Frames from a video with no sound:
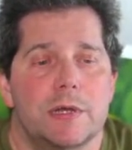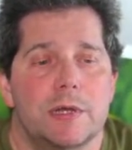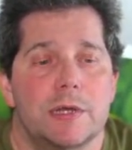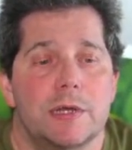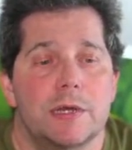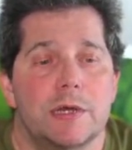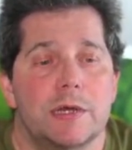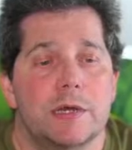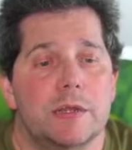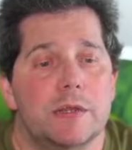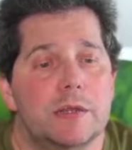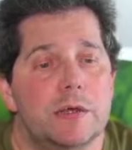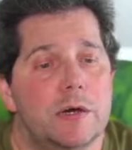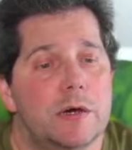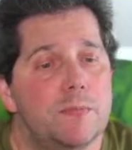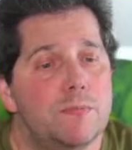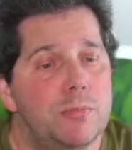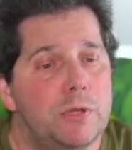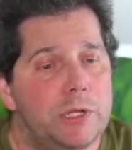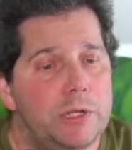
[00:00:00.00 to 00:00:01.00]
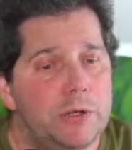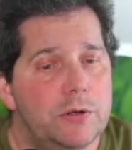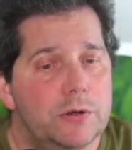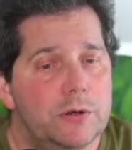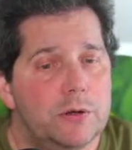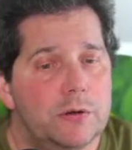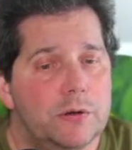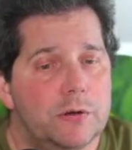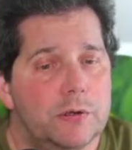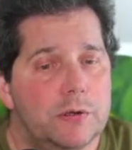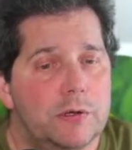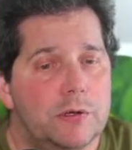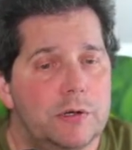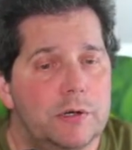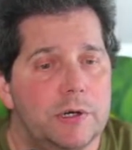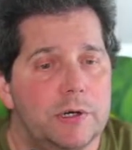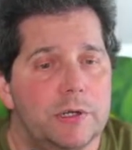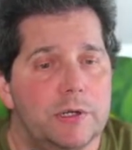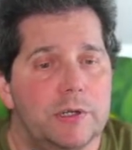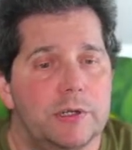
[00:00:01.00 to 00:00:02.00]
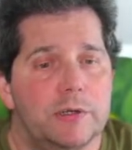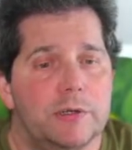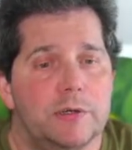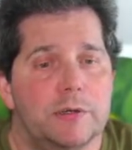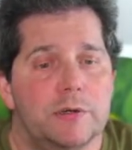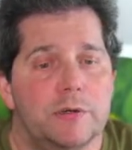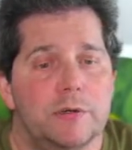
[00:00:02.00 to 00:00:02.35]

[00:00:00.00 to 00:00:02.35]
and a blunder on